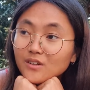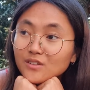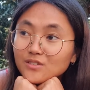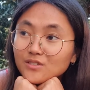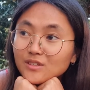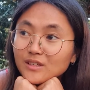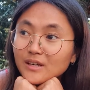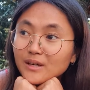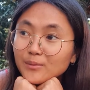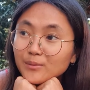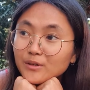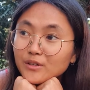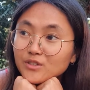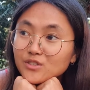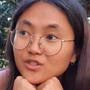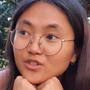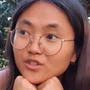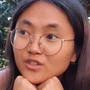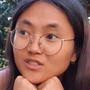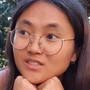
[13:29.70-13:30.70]
So we
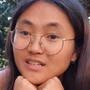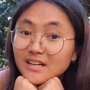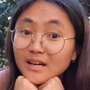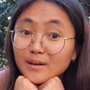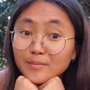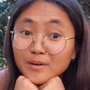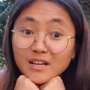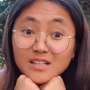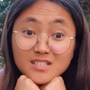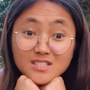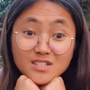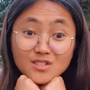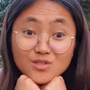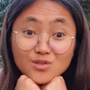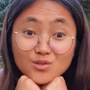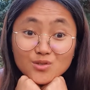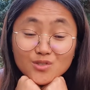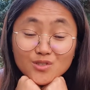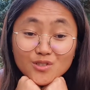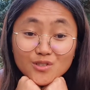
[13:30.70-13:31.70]
enjoyed our time. I didn't
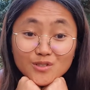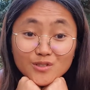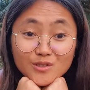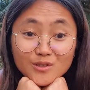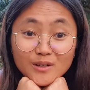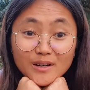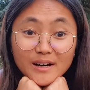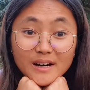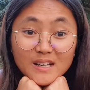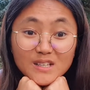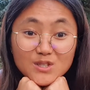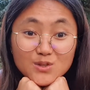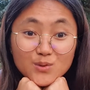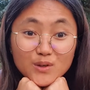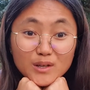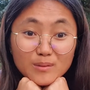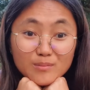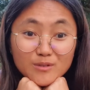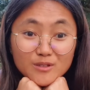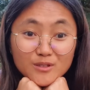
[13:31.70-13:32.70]
do the ice
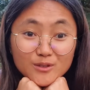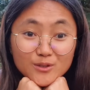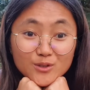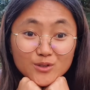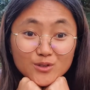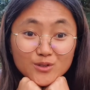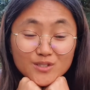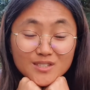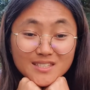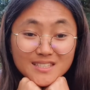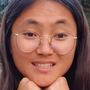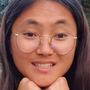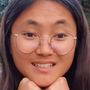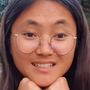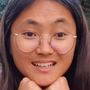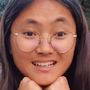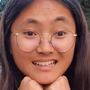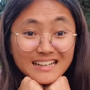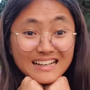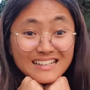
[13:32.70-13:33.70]
cream,
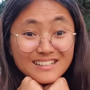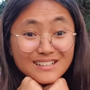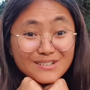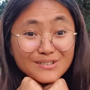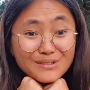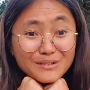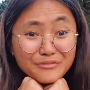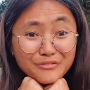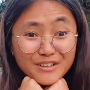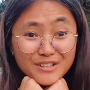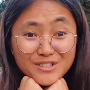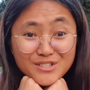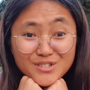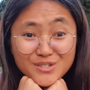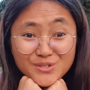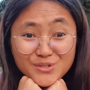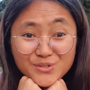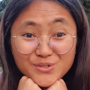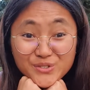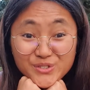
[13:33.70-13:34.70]
thing. I don't know if I
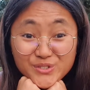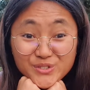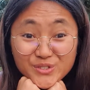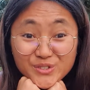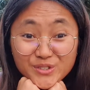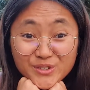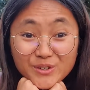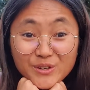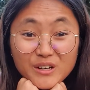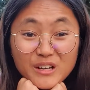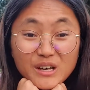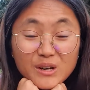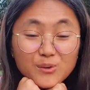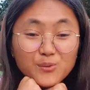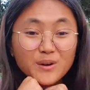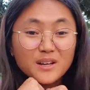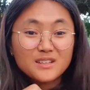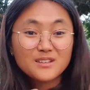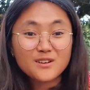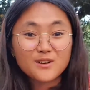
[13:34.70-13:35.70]
should,
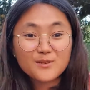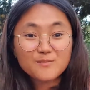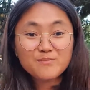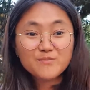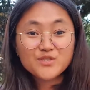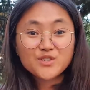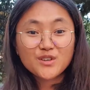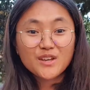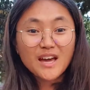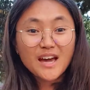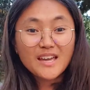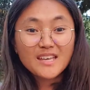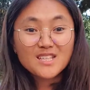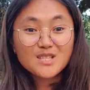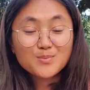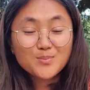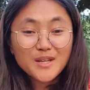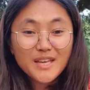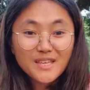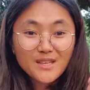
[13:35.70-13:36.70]
when the guy
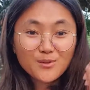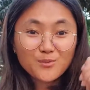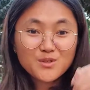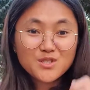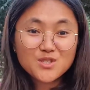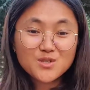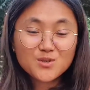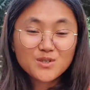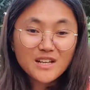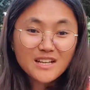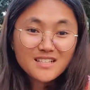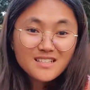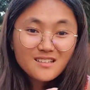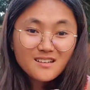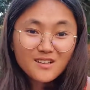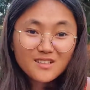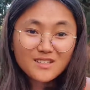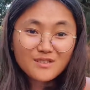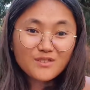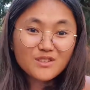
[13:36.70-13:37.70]
is playing with you, like
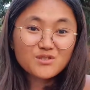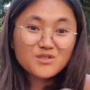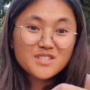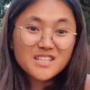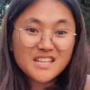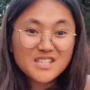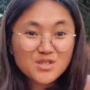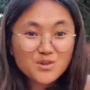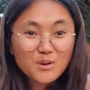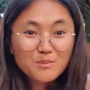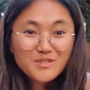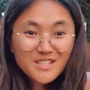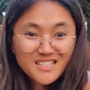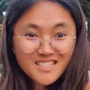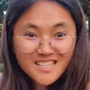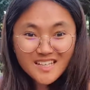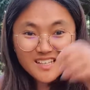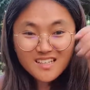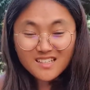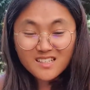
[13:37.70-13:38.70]
giving you the ice creams
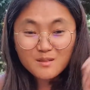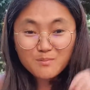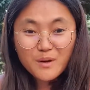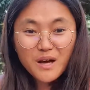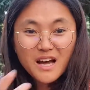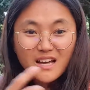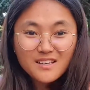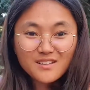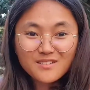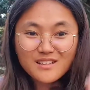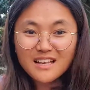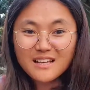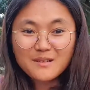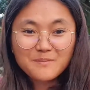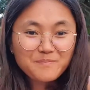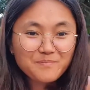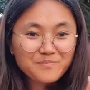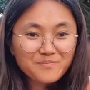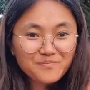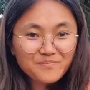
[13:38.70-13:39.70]
and taking it back and like
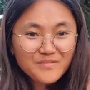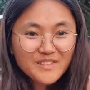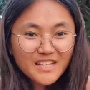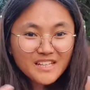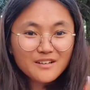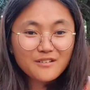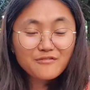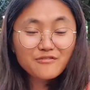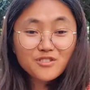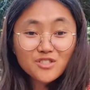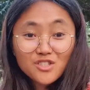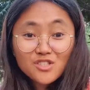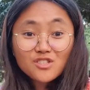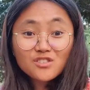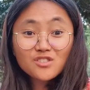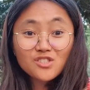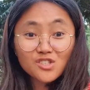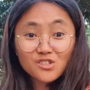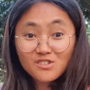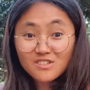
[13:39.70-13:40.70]
kind of
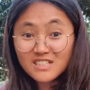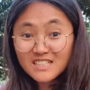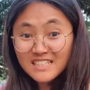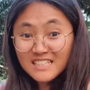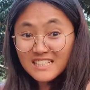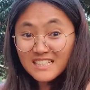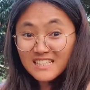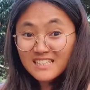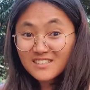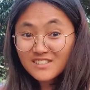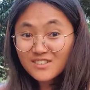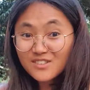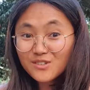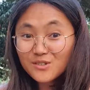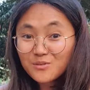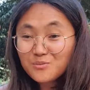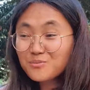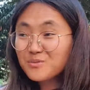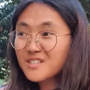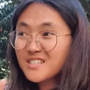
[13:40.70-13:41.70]
jungling,
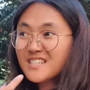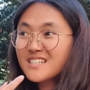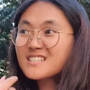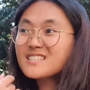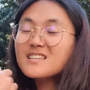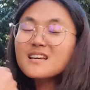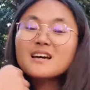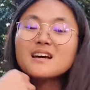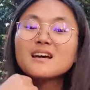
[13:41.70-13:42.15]
with it.